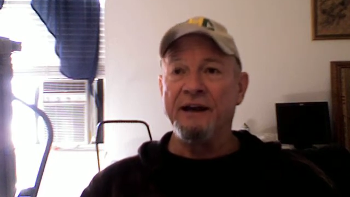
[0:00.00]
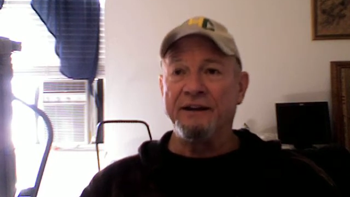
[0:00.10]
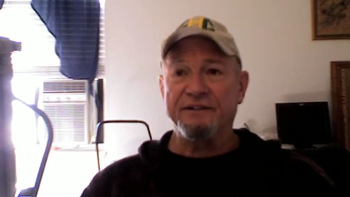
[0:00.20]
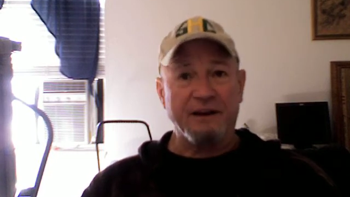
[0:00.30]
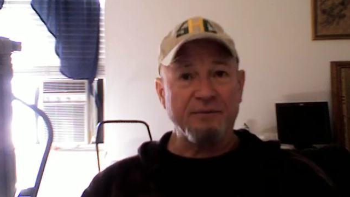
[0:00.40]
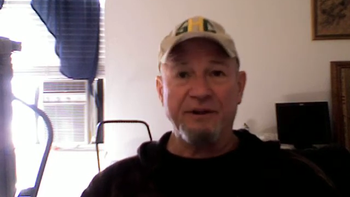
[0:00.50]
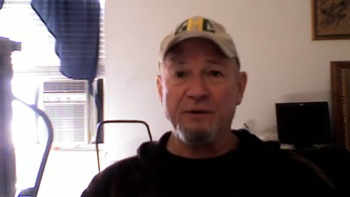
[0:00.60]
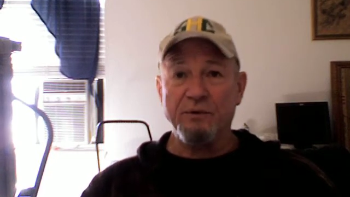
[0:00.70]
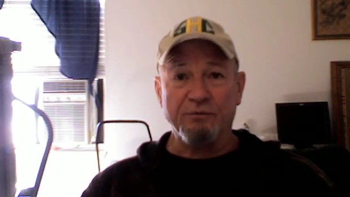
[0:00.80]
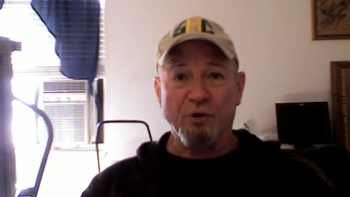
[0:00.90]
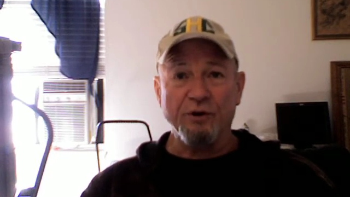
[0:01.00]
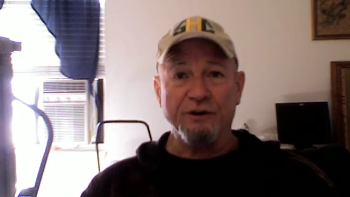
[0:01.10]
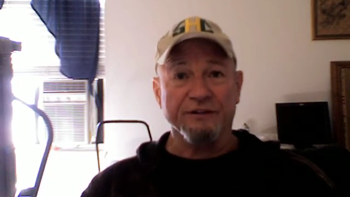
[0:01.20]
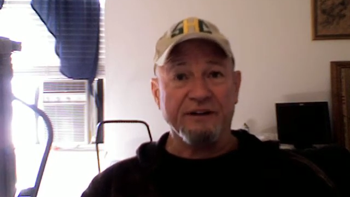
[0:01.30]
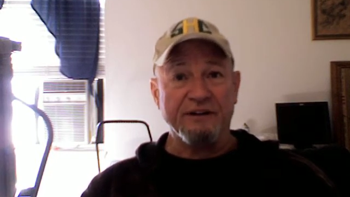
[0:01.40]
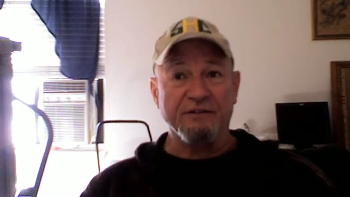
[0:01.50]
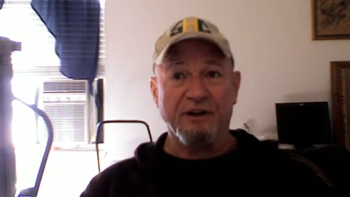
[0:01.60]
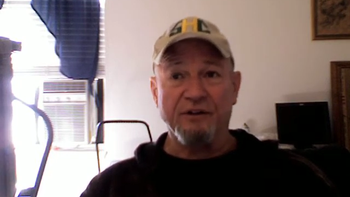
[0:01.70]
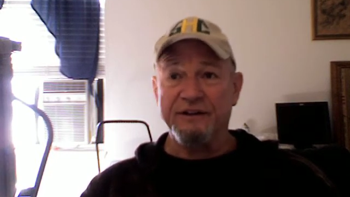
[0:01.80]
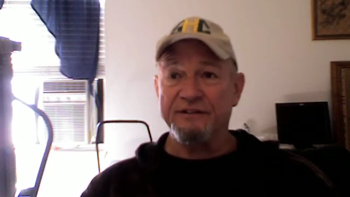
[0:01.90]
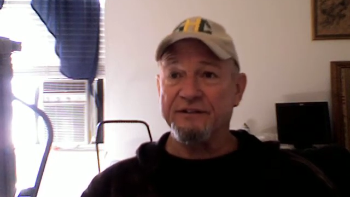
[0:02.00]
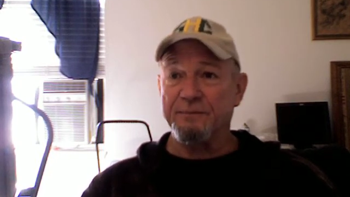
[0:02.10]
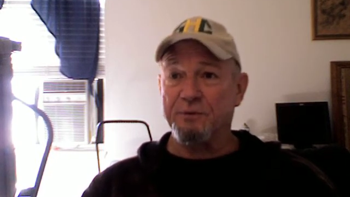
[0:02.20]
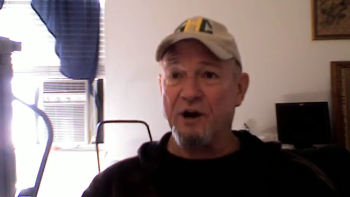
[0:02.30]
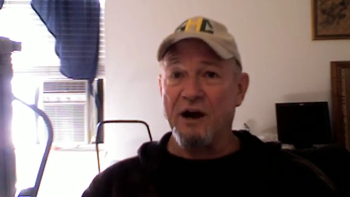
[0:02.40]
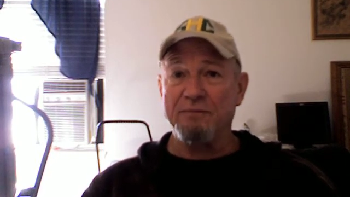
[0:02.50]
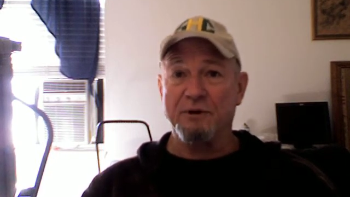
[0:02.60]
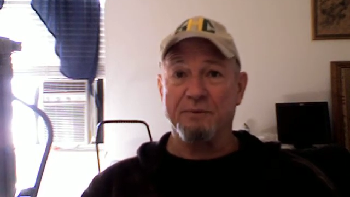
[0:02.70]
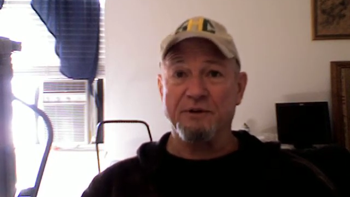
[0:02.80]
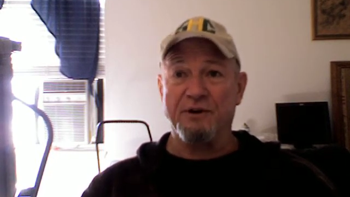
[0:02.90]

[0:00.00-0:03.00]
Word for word: Same thing with royalty. You know, that's the problem.